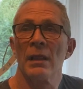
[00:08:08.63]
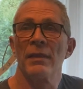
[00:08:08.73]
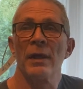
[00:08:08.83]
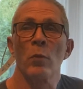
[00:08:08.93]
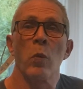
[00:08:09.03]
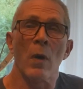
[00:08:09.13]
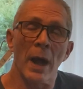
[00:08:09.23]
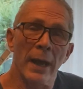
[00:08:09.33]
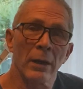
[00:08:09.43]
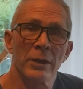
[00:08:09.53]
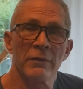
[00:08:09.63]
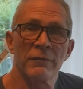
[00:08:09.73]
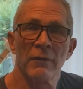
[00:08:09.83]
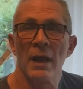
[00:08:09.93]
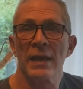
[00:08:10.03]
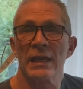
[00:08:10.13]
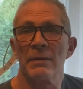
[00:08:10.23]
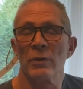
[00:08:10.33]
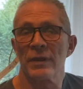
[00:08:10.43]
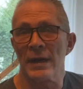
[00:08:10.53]
then why are you flying
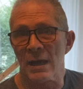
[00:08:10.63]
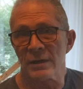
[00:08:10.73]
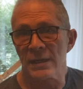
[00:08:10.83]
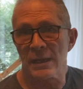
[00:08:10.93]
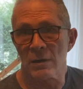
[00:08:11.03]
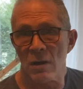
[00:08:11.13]
him with an out-of-date